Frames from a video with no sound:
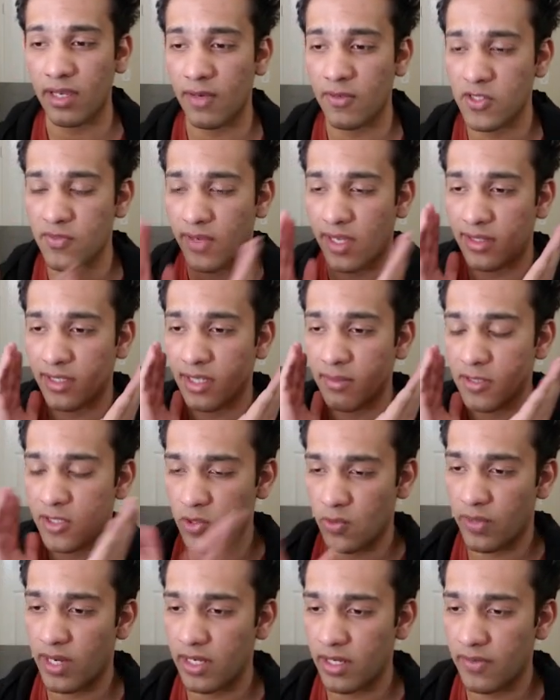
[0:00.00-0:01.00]
I, was finally able
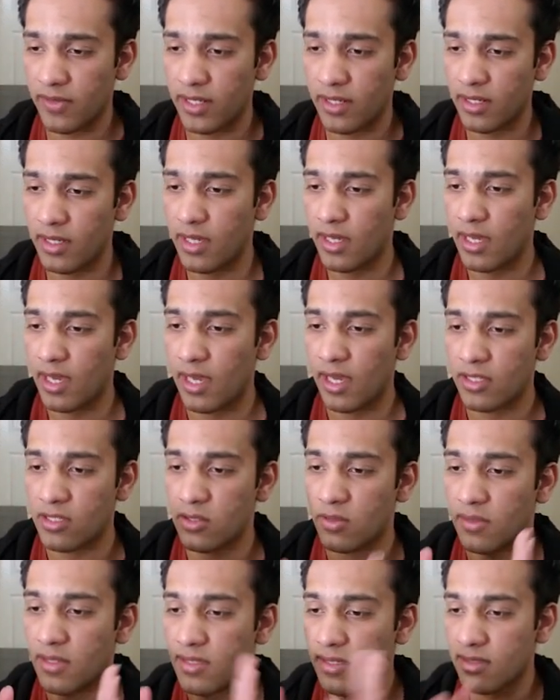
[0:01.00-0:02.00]
to render it.
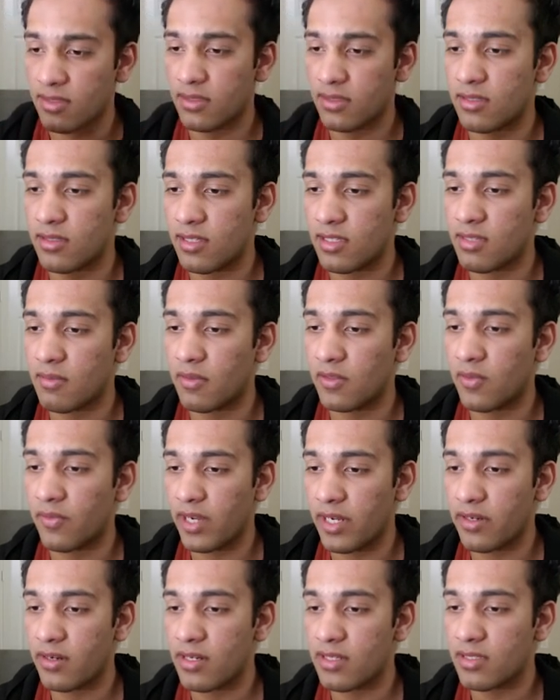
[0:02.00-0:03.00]
So these are these are some of the
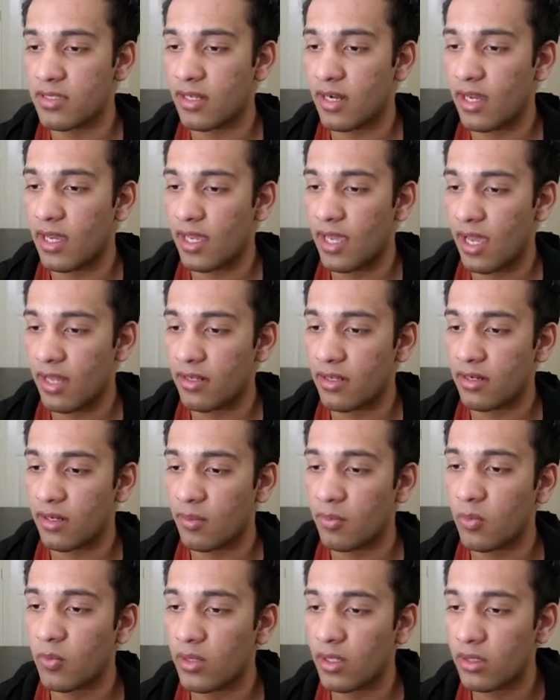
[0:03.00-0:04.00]
renders that I ended
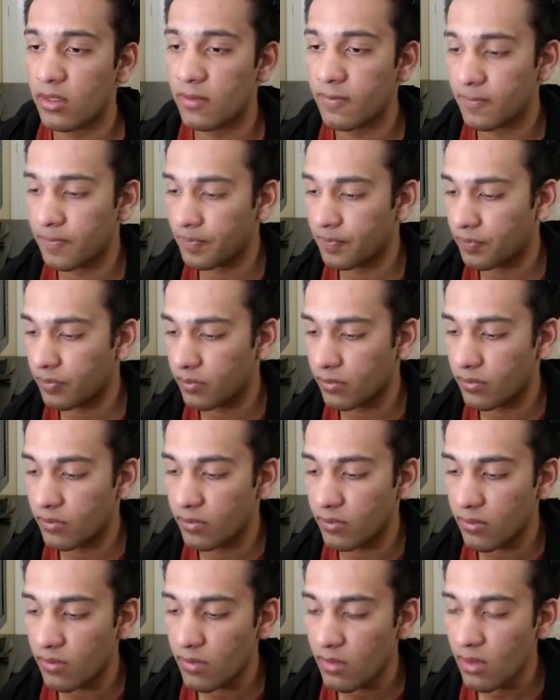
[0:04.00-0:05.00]
up with.
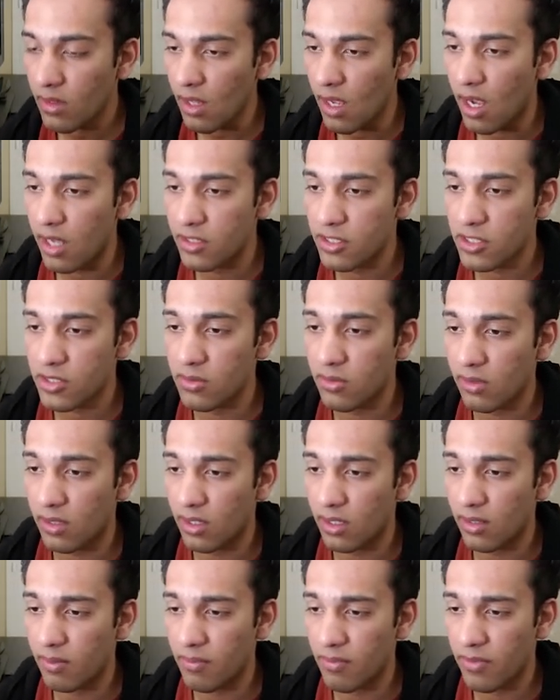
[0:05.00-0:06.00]
Let's do
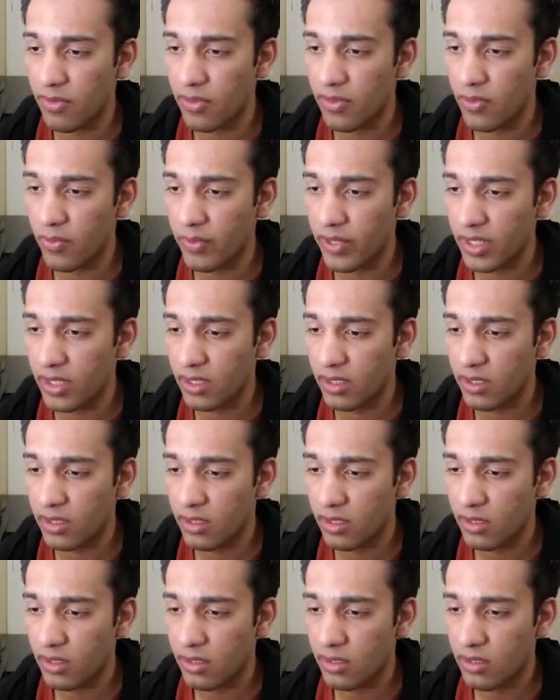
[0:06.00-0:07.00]
um, three.
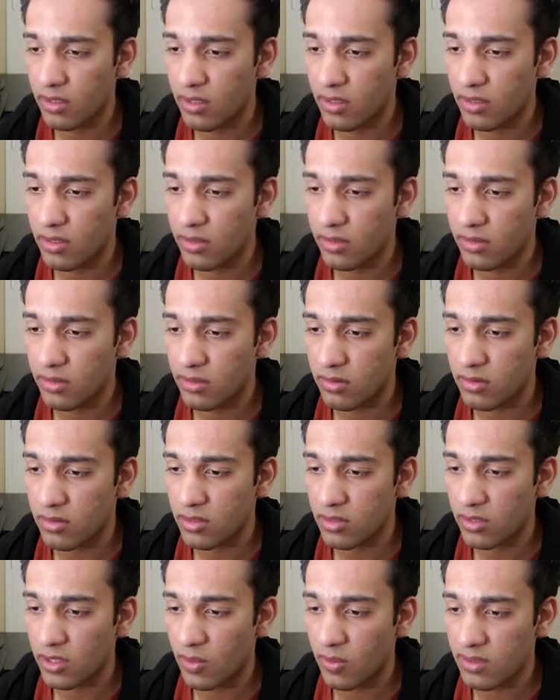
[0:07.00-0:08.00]

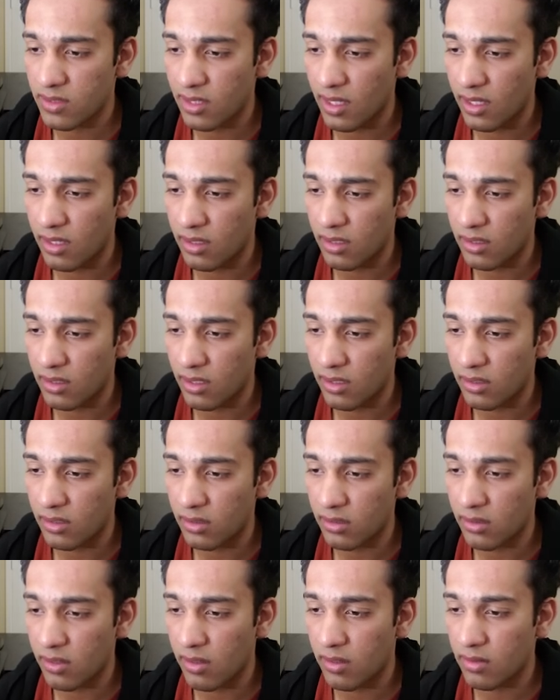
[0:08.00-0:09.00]
So there was like a
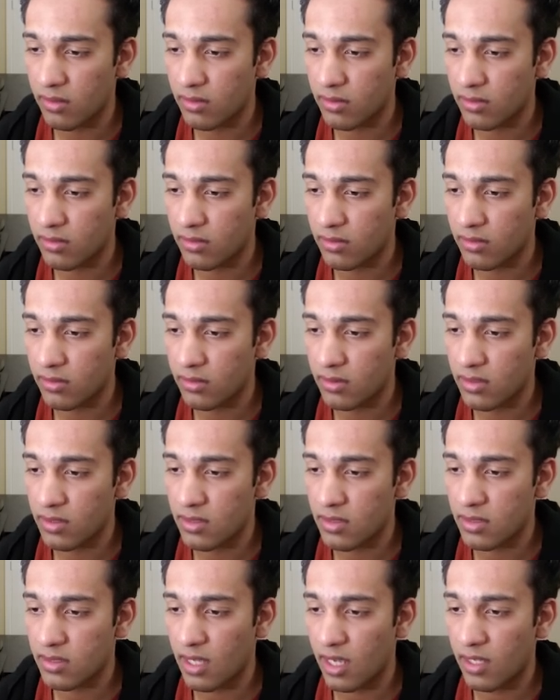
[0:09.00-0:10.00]
little
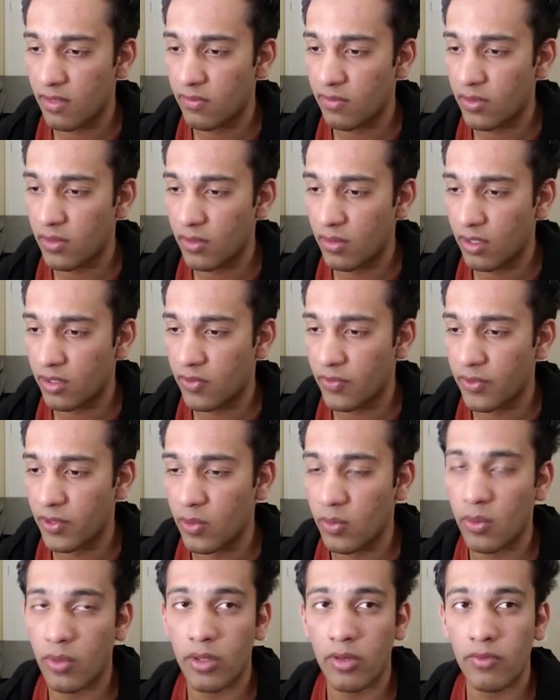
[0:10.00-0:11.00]
side view, a
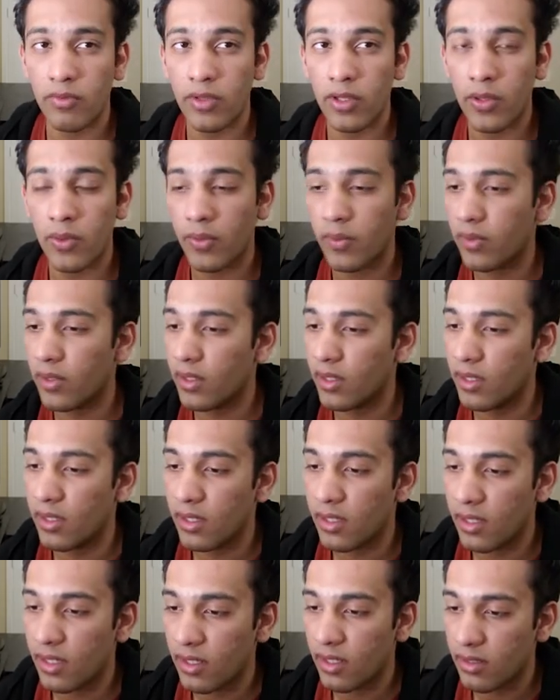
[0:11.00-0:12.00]
three-quarter view,
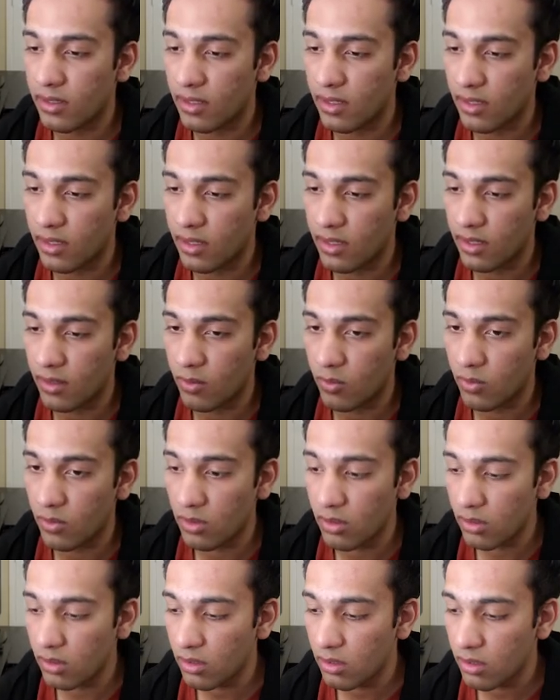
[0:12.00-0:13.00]
and then
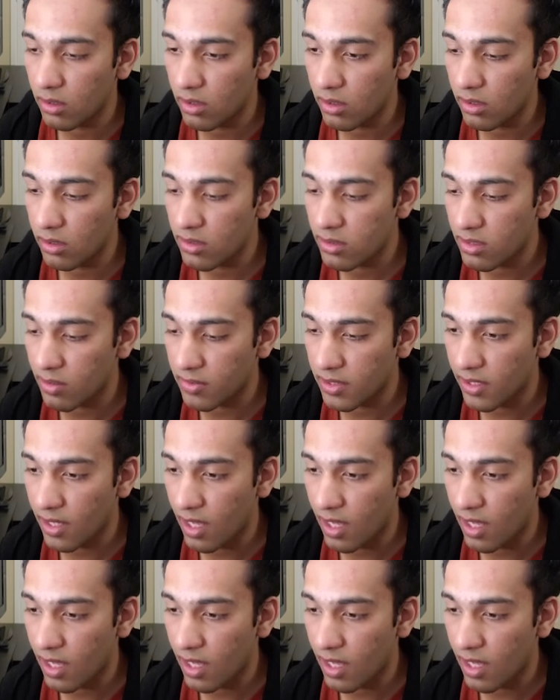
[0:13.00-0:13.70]
uh, something